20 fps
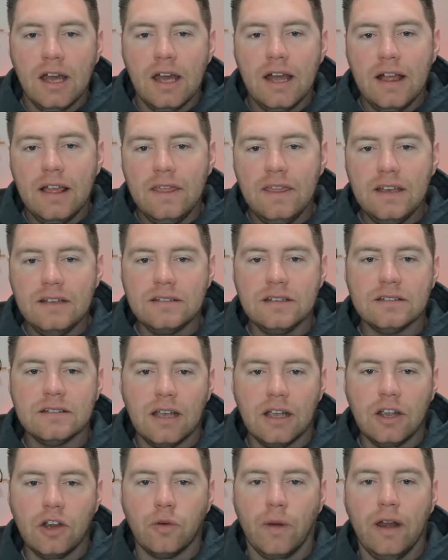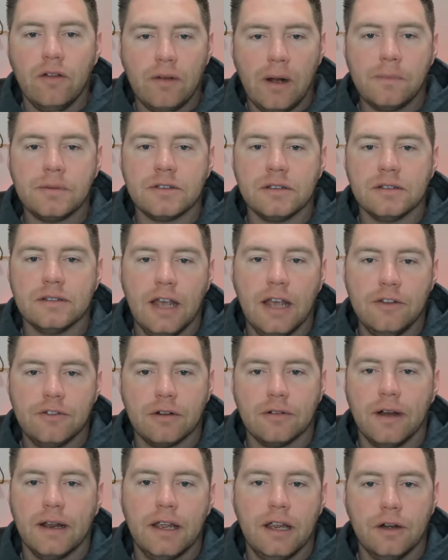this is a great
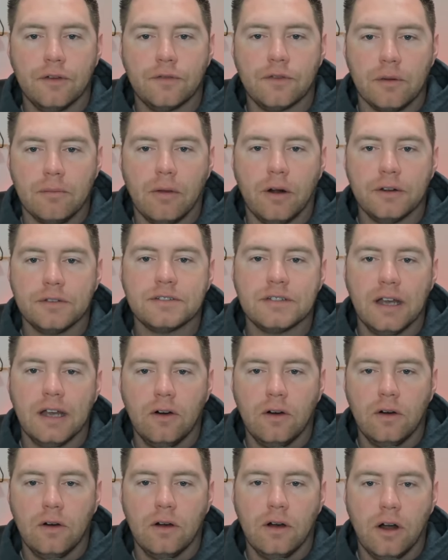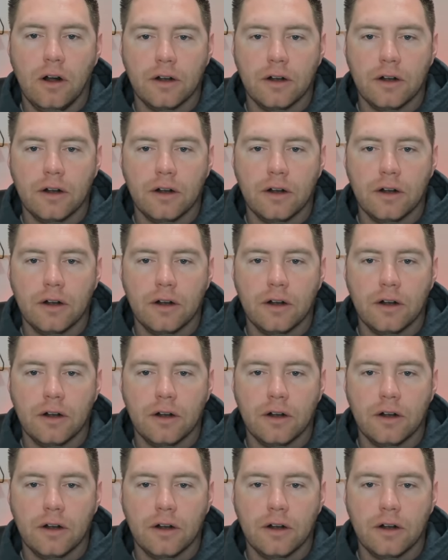representation right here from Marcel,